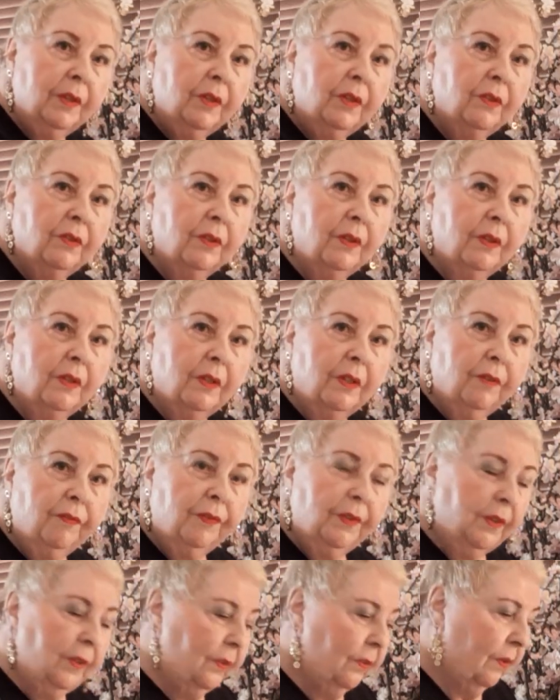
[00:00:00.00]
See the
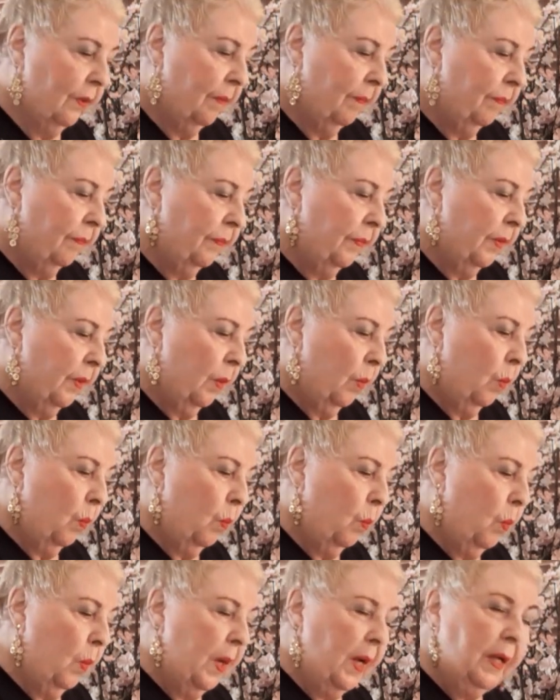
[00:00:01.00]
difference?
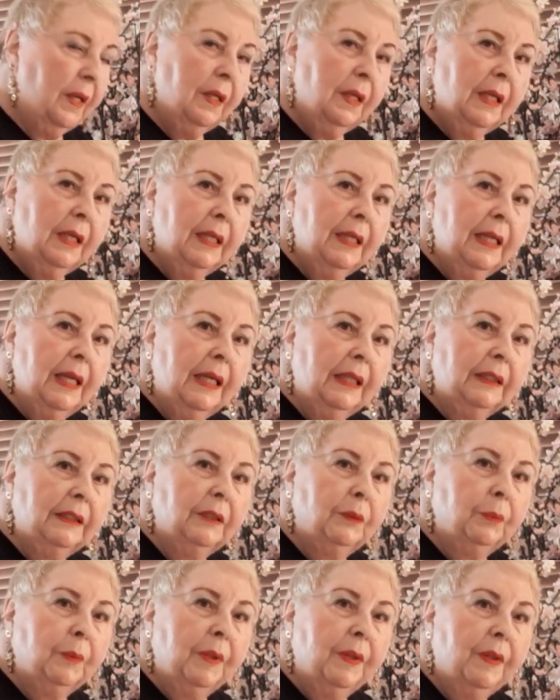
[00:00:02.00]
One
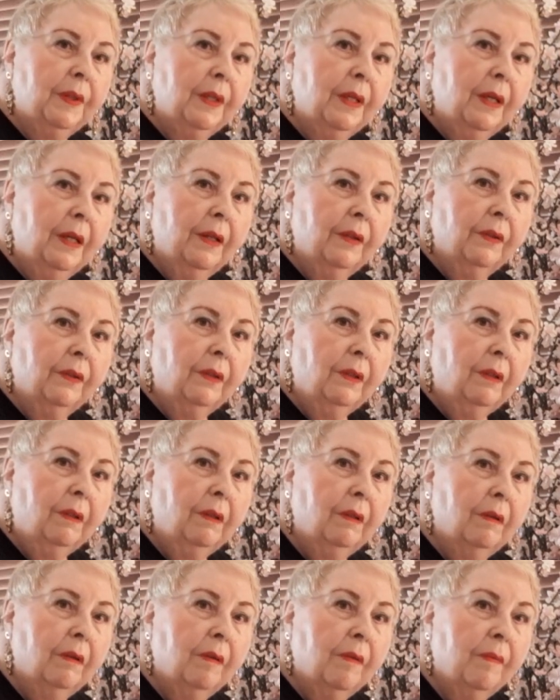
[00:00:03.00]
connects with the other.
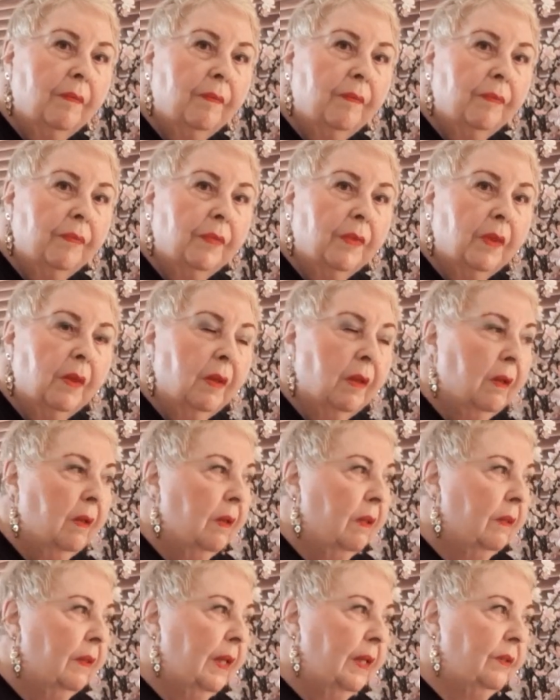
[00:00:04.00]

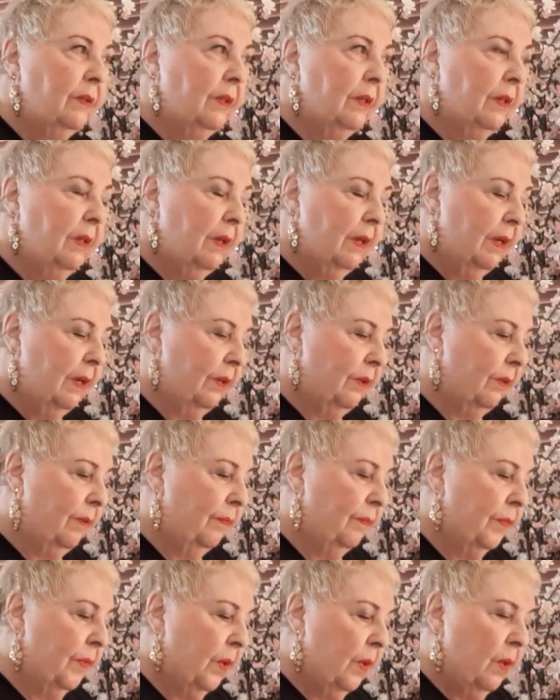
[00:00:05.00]
That's legato.
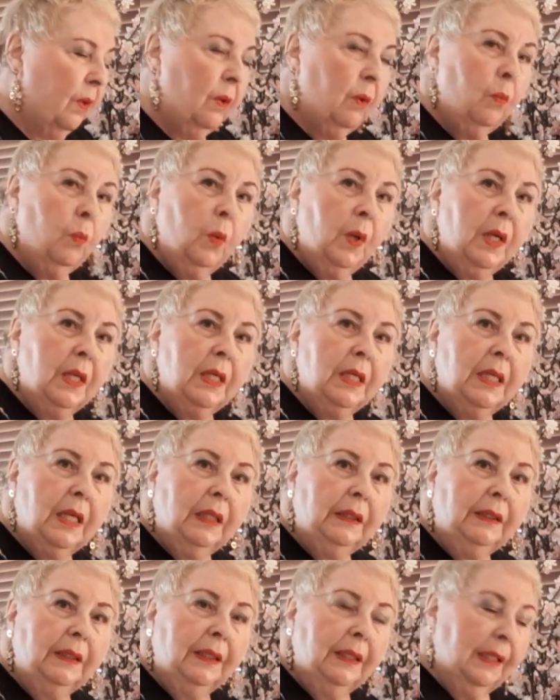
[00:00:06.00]
One
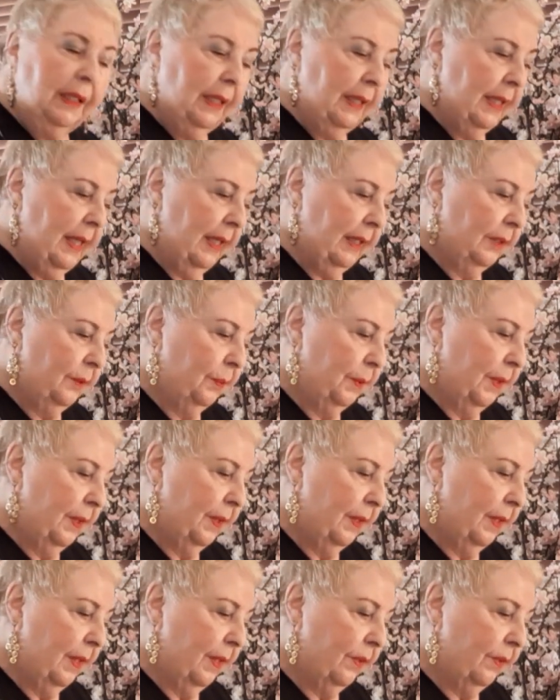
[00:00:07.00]
doesn't connect with
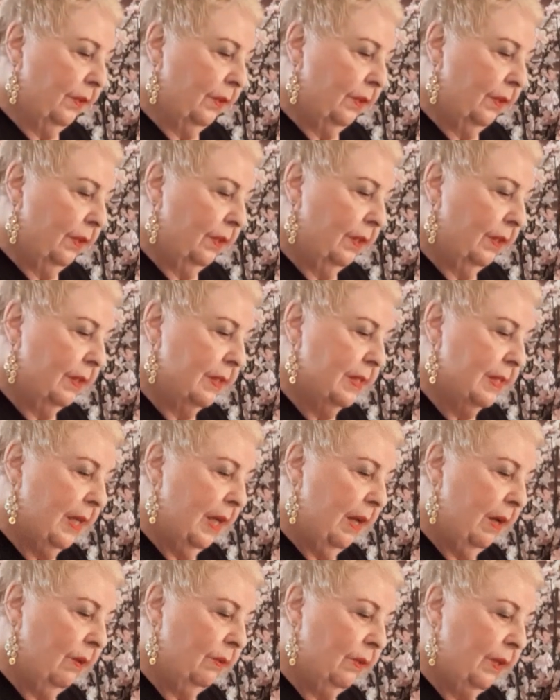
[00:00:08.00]
the other
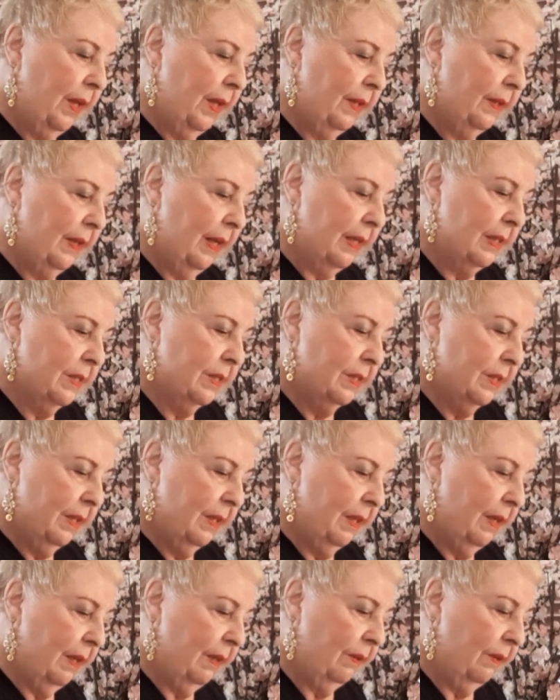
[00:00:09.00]
sound, and that's
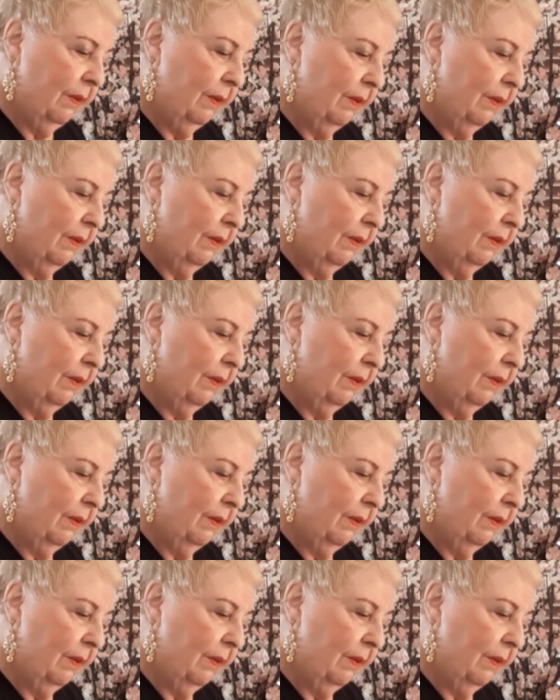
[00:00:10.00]
staccato.